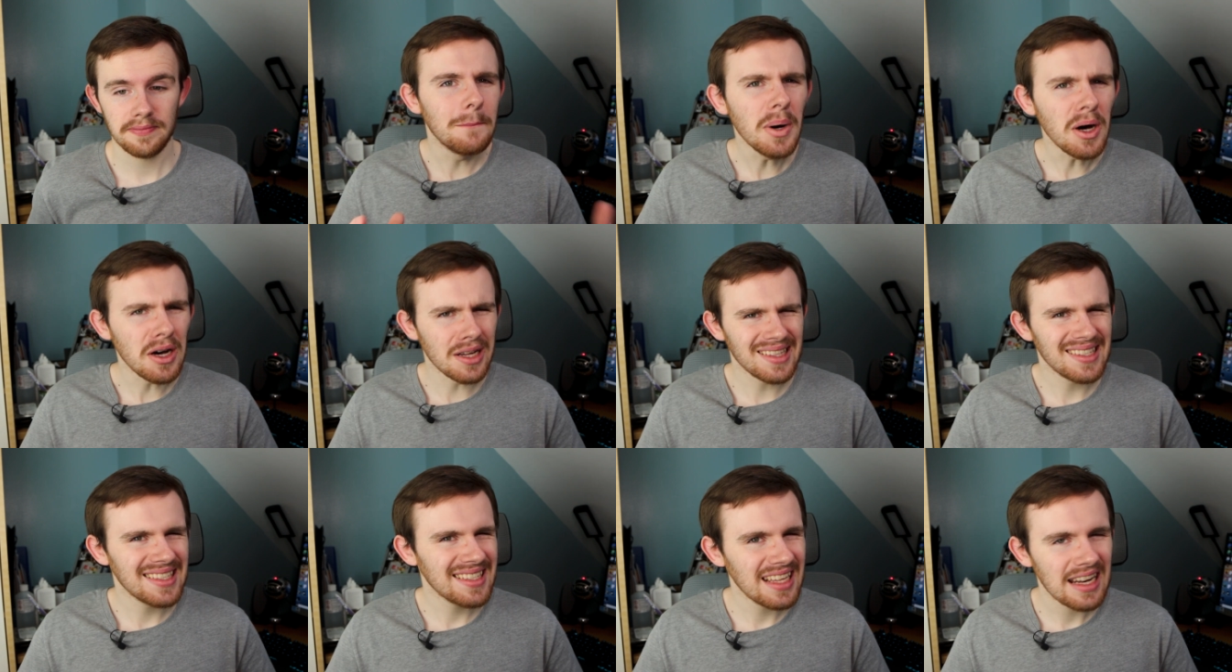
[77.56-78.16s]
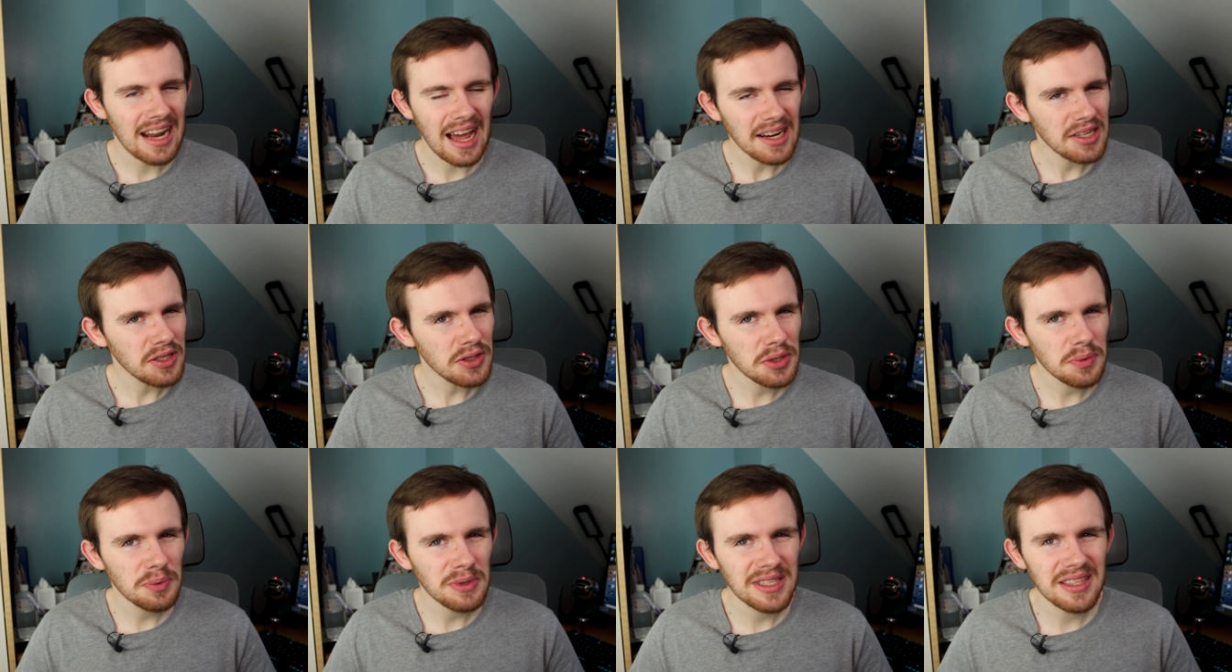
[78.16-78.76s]
But St
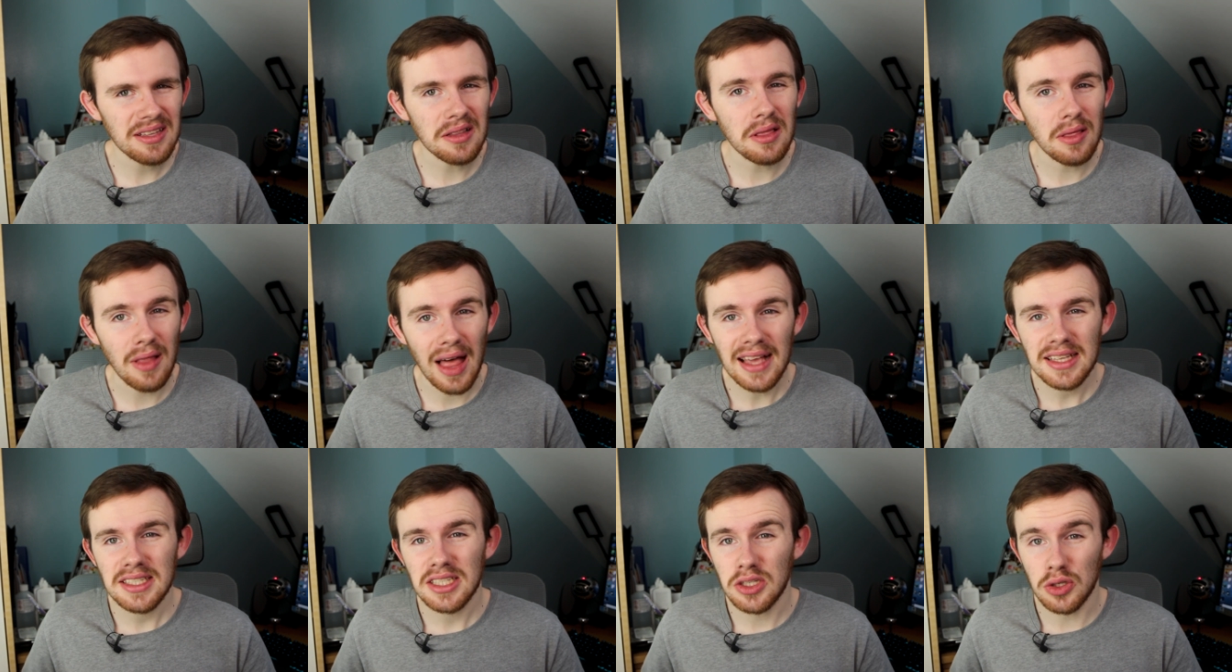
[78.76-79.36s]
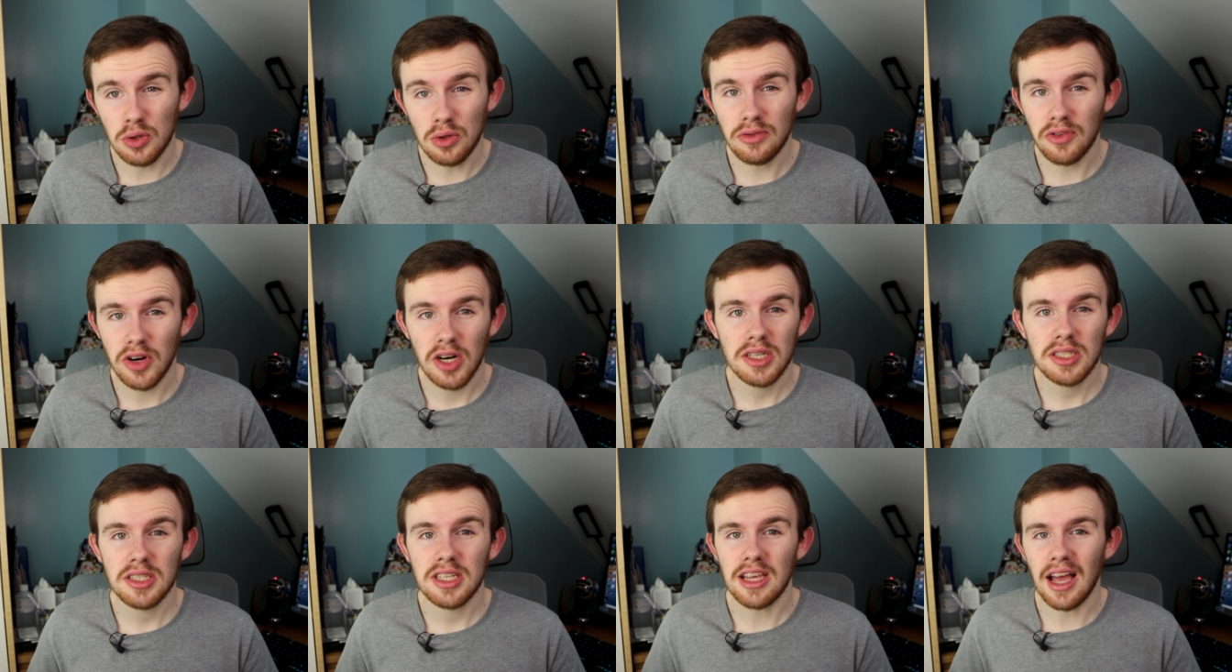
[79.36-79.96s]
Andrews was the last
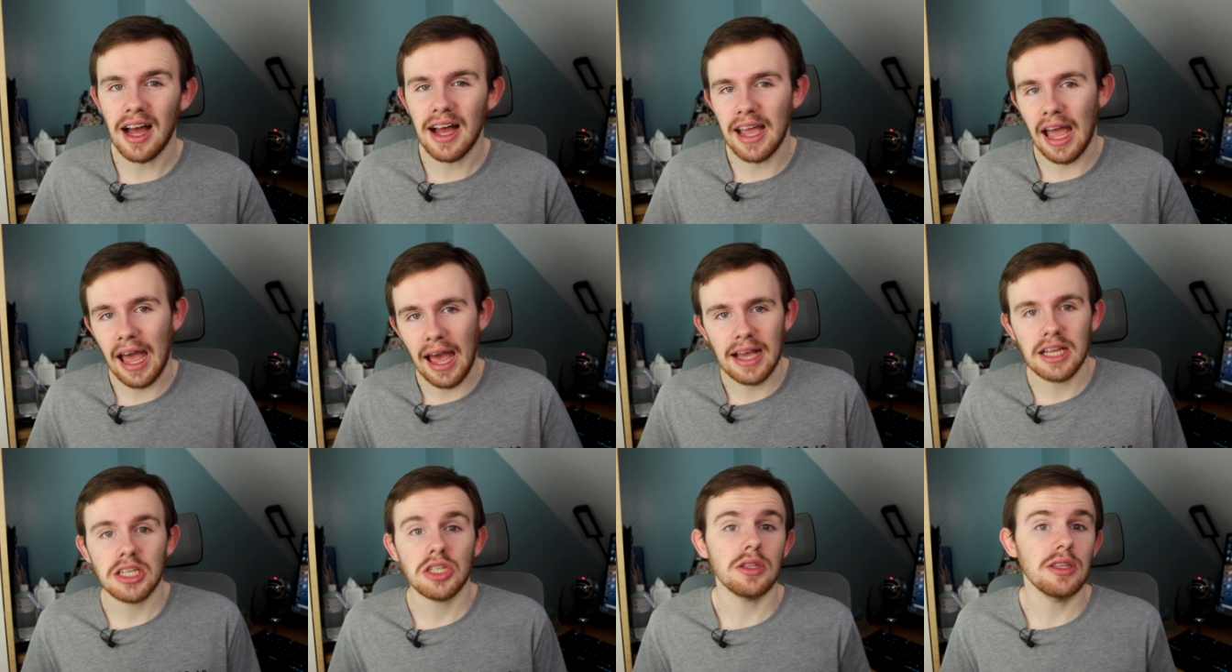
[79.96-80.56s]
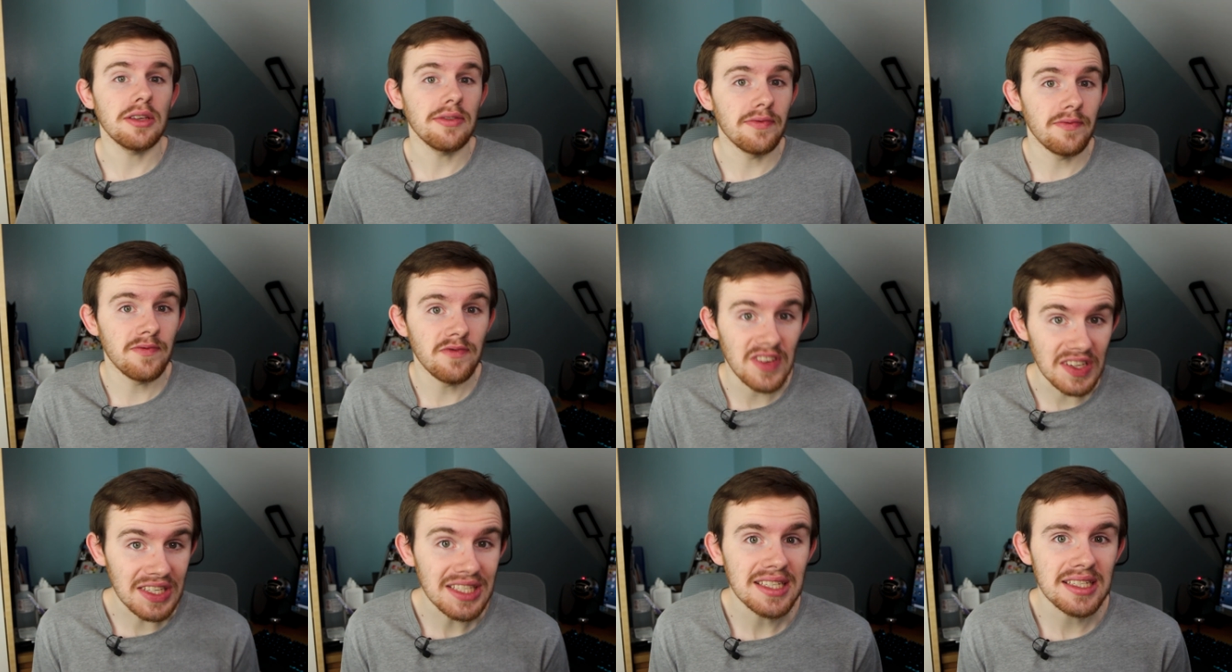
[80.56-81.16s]
university I actually
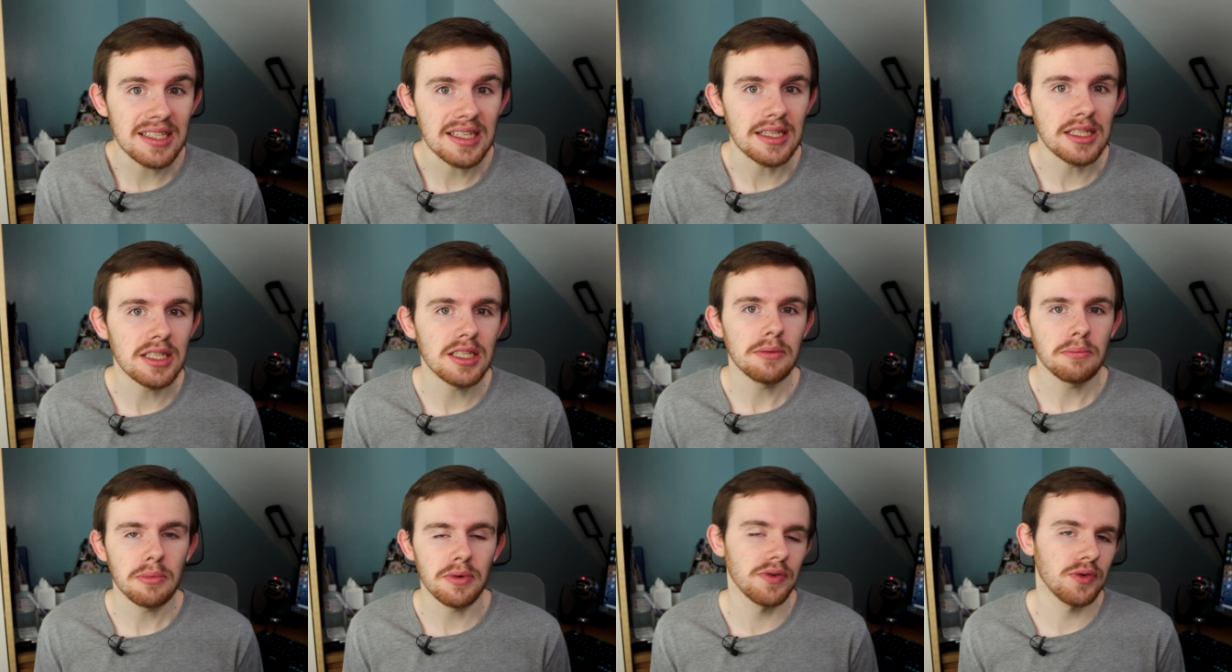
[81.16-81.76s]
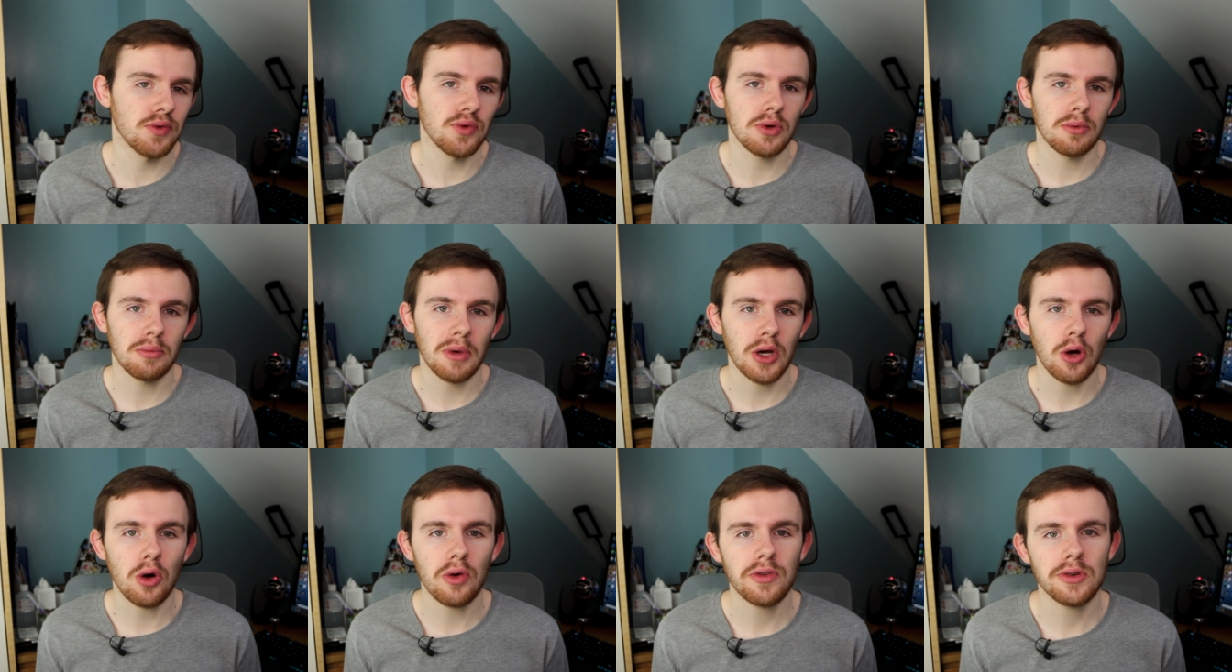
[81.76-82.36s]
visited before
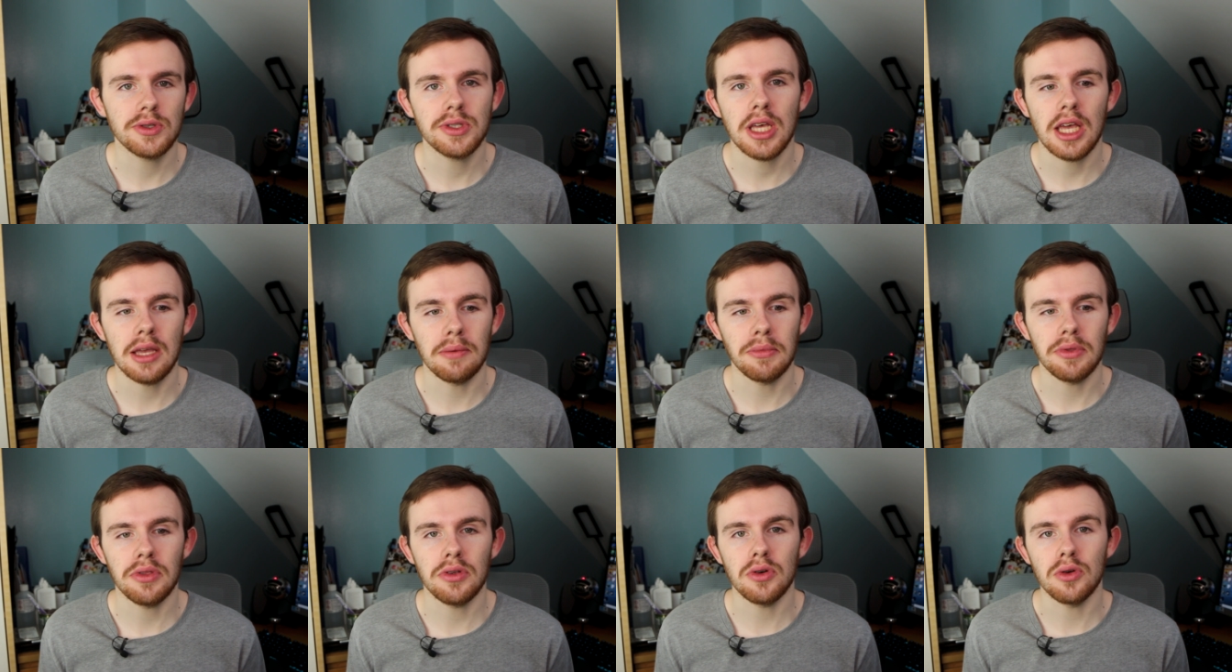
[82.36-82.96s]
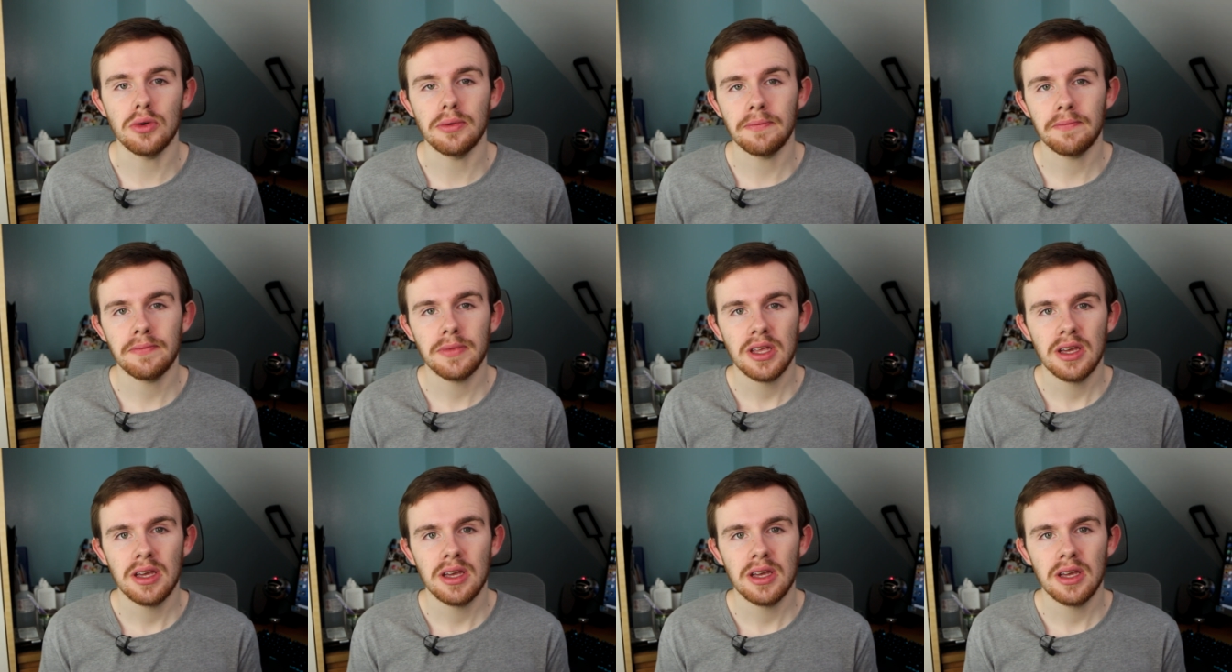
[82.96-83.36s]
my offers came through.